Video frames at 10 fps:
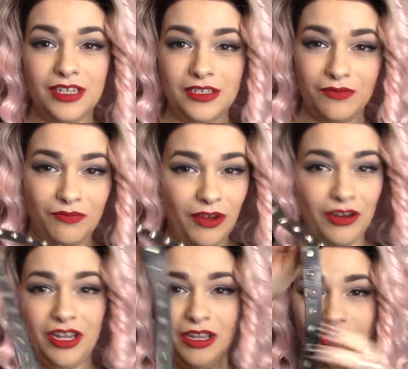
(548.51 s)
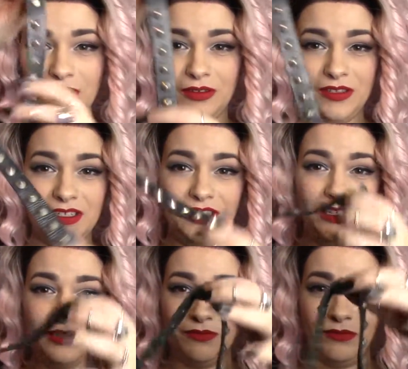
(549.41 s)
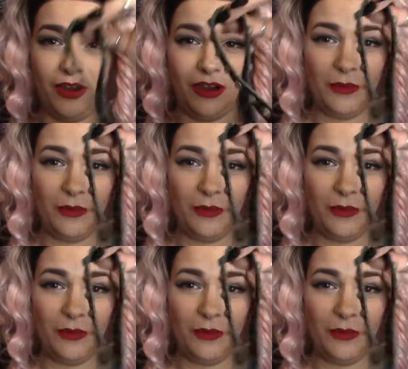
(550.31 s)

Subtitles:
It's very, you can see it's very